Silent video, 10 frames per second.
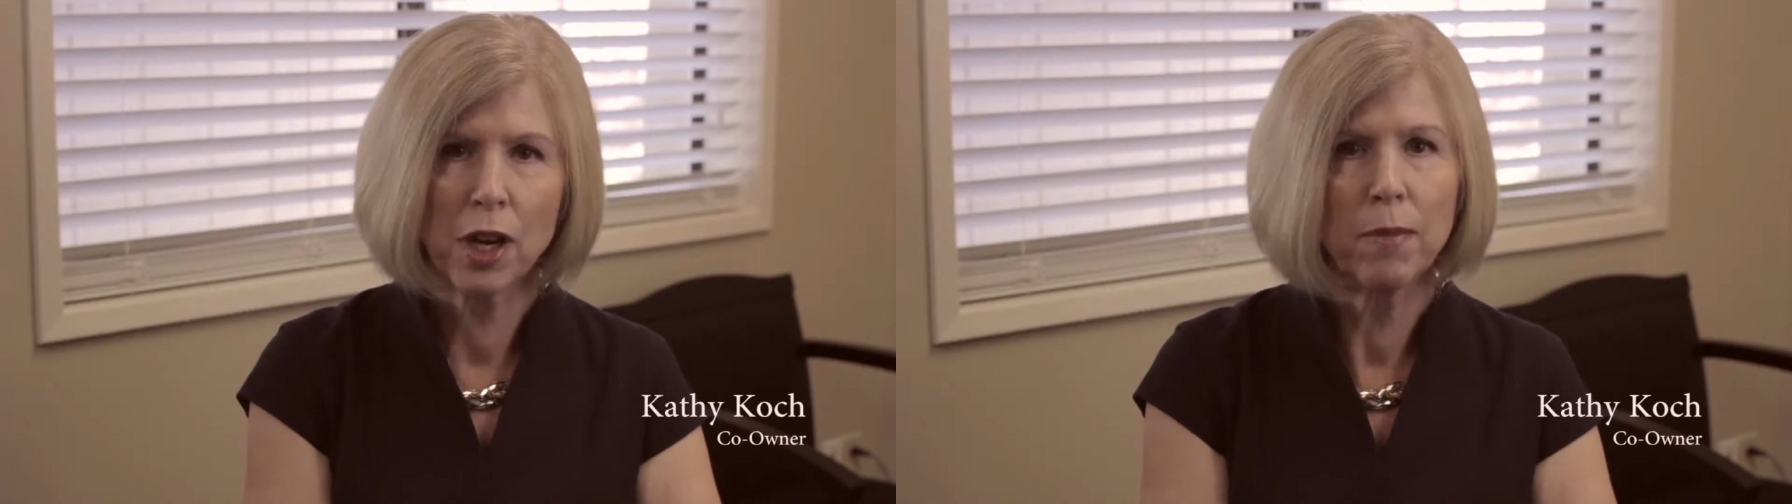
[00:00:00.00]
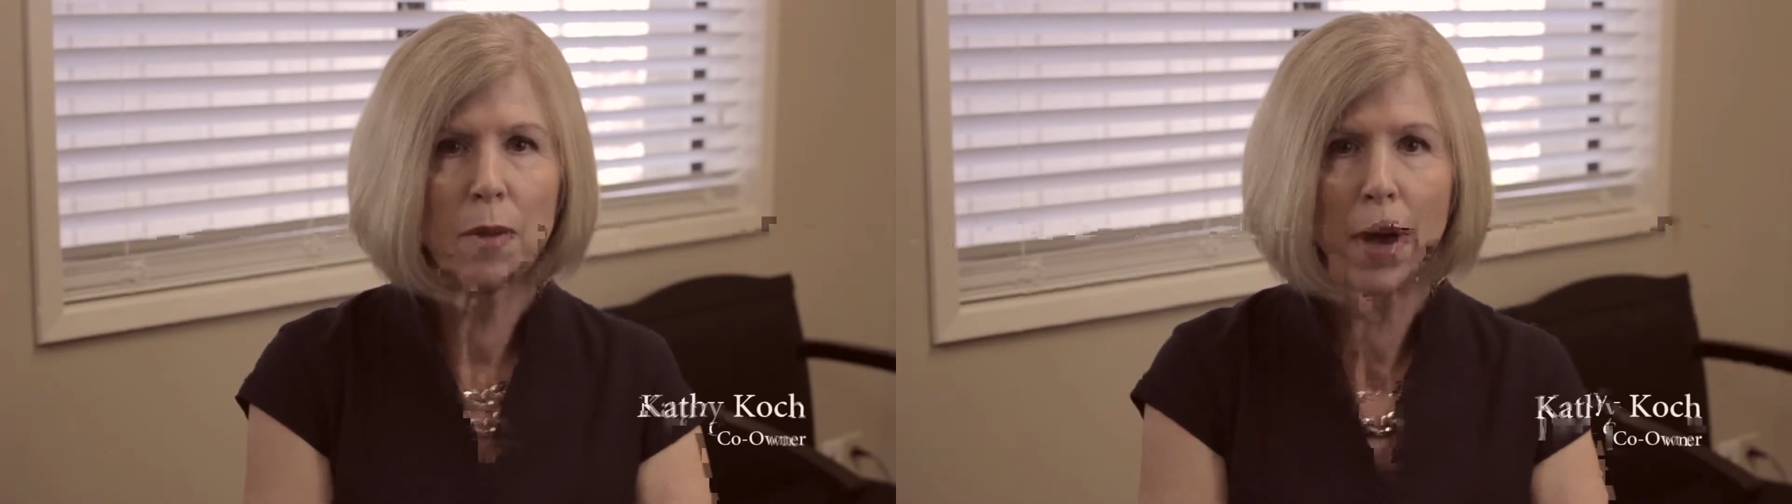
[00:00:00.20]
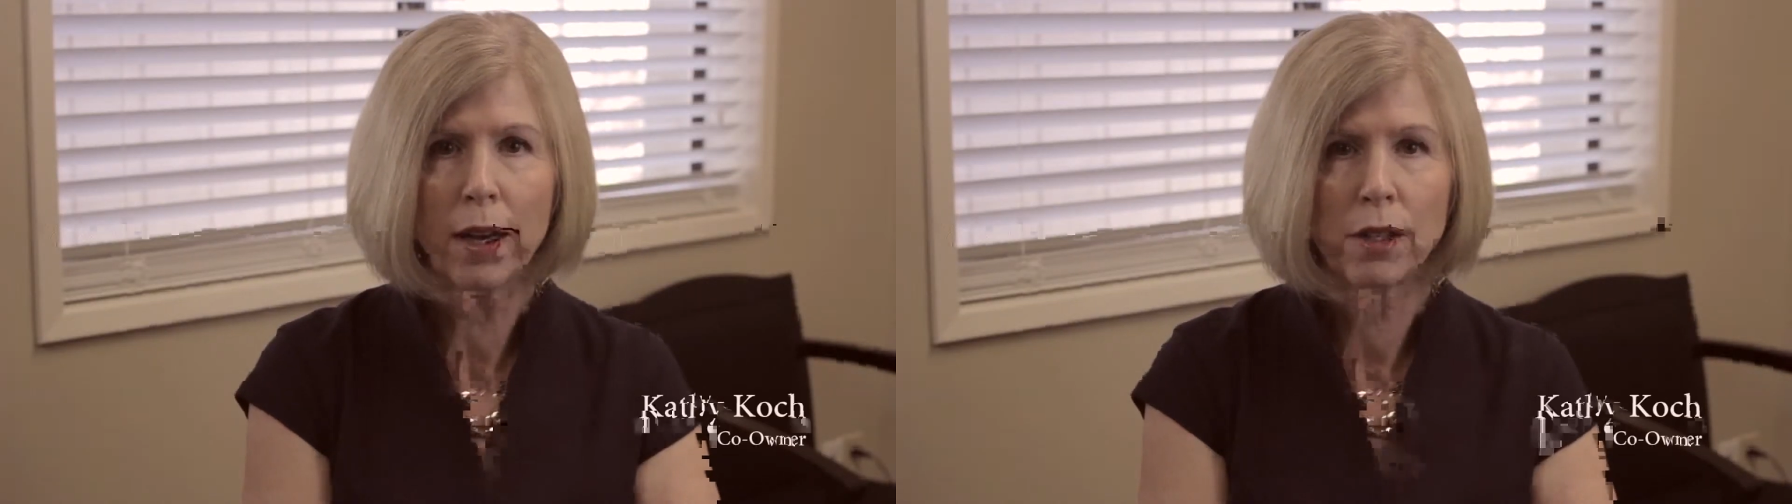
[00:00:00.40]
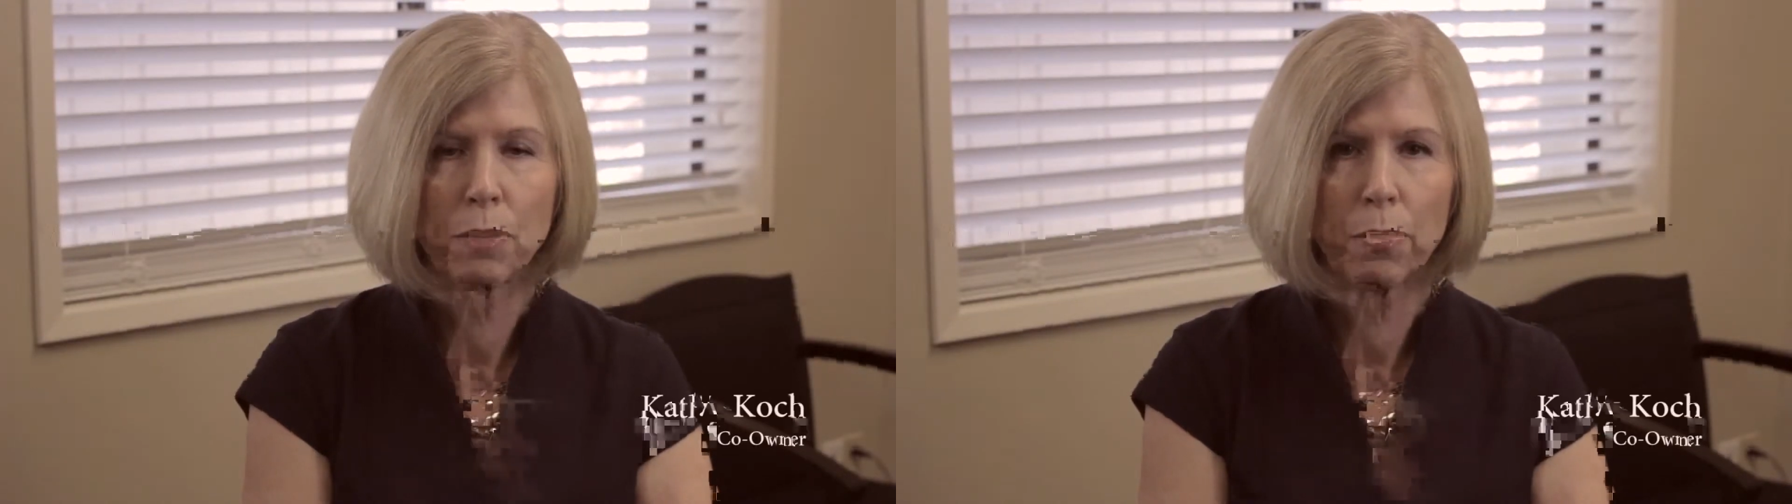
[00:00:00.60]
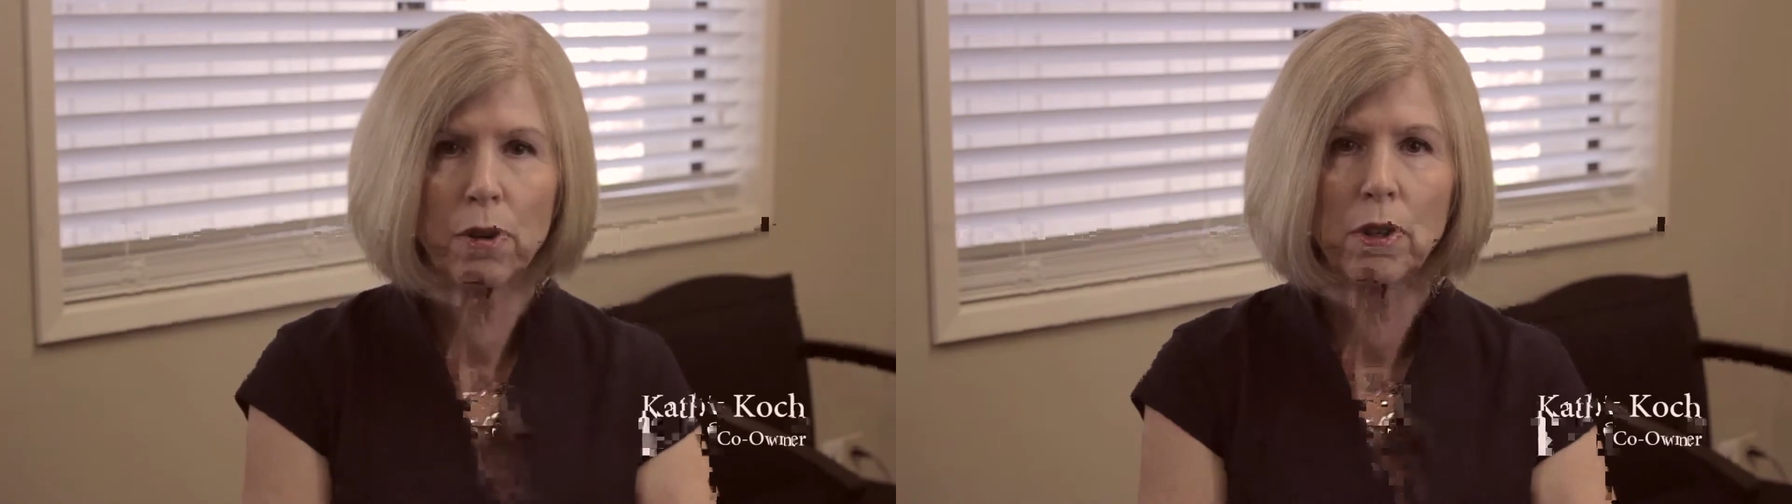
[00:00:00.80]
I'm the
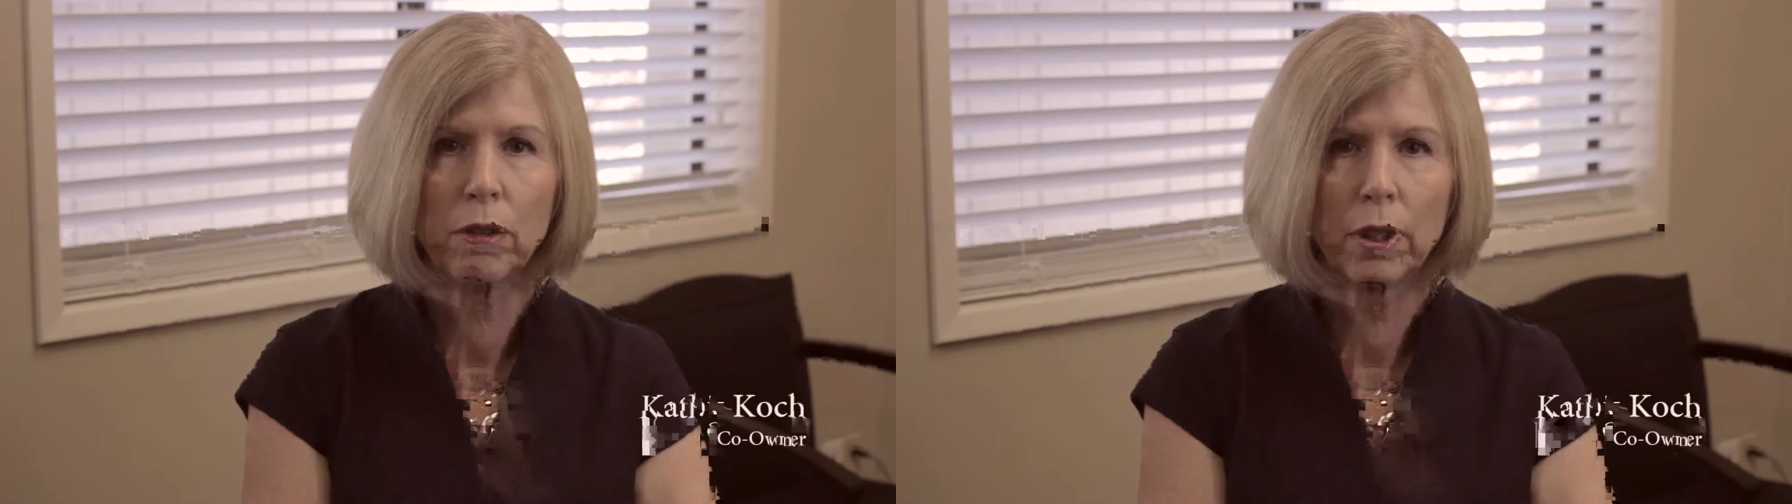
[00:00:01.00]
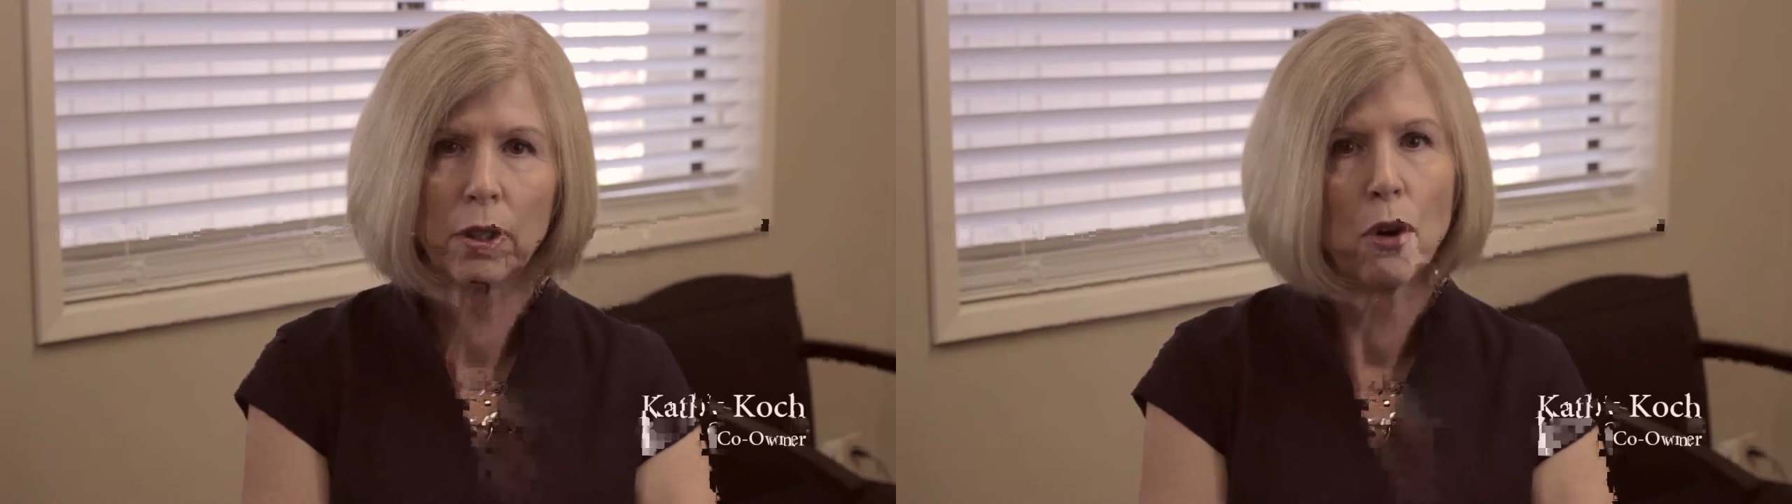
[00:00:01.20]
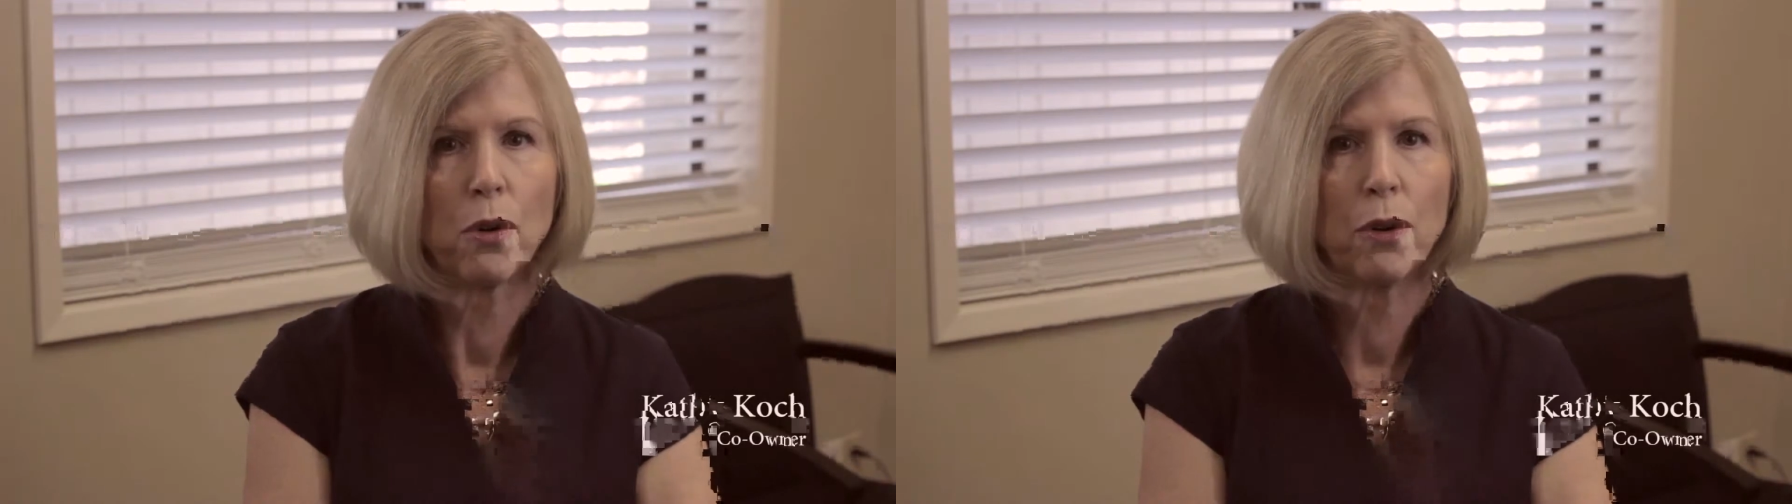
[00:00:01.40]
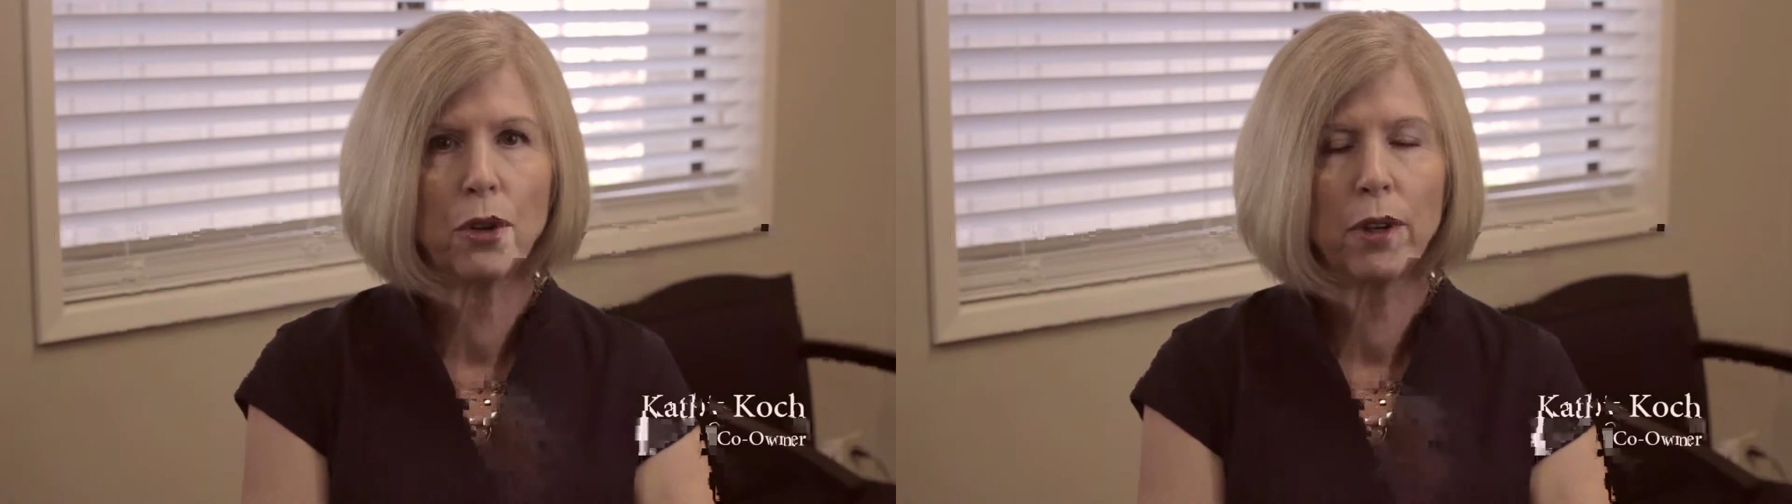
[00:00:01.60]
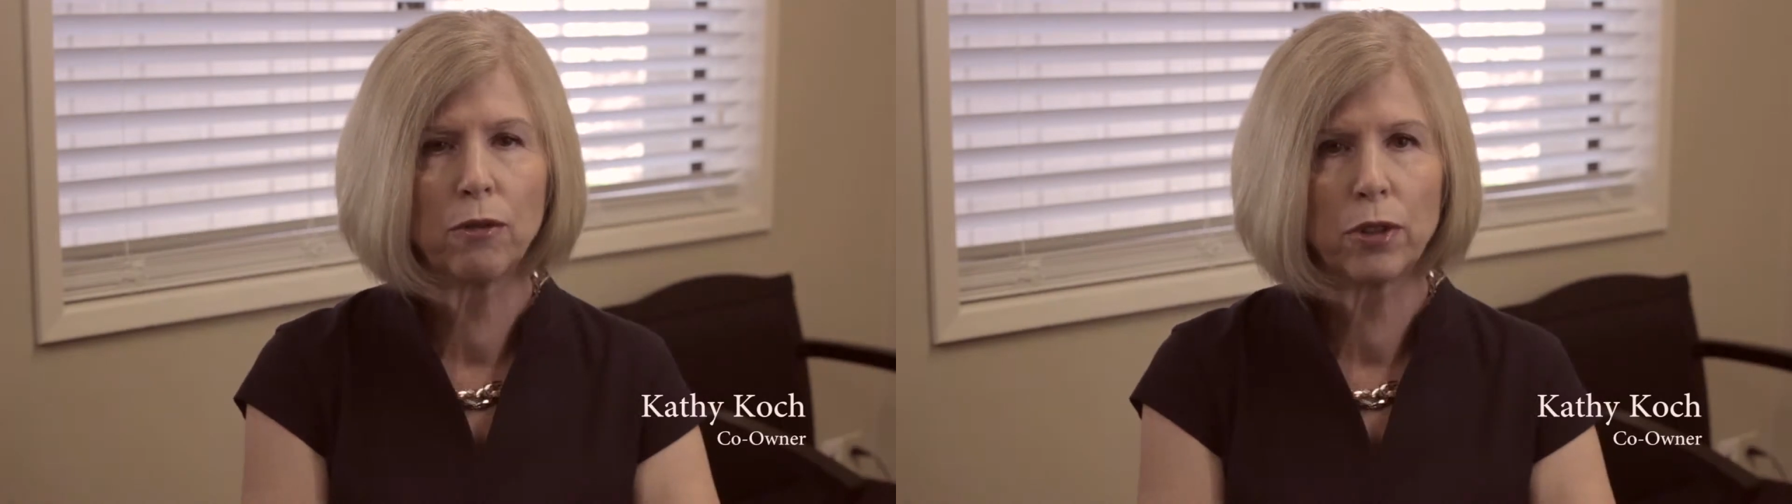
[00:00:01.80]
managing broker and
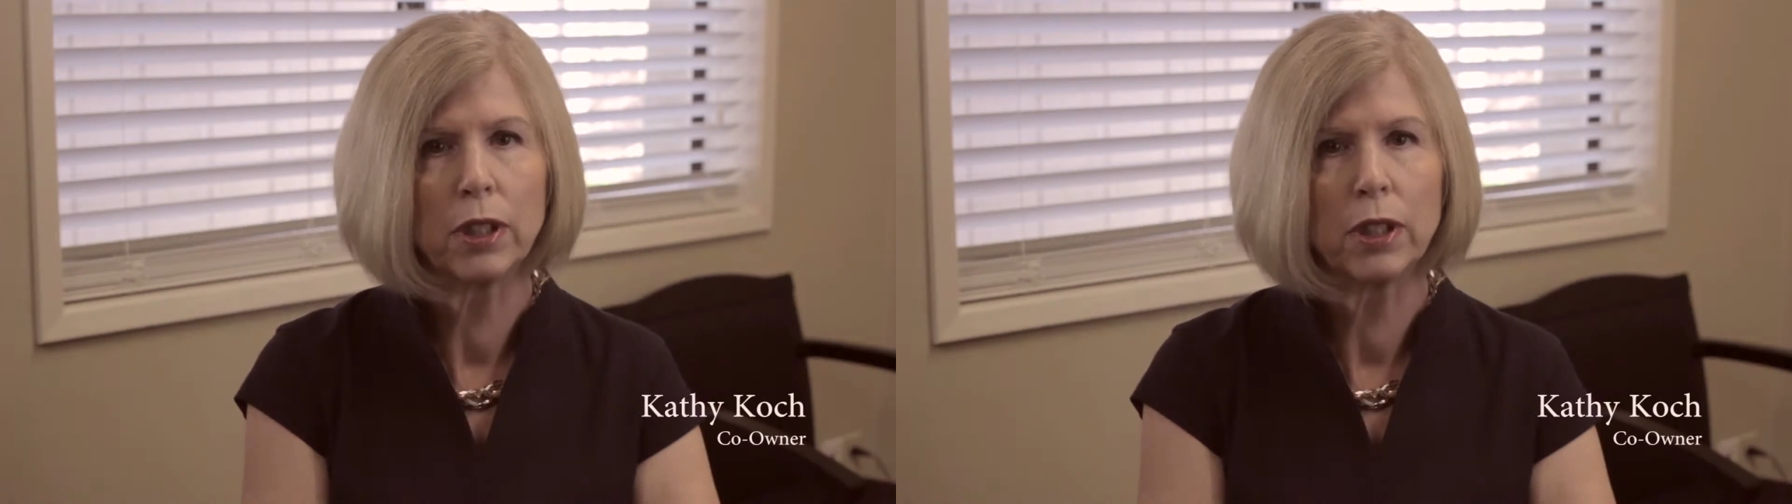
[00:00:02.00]
co-owner of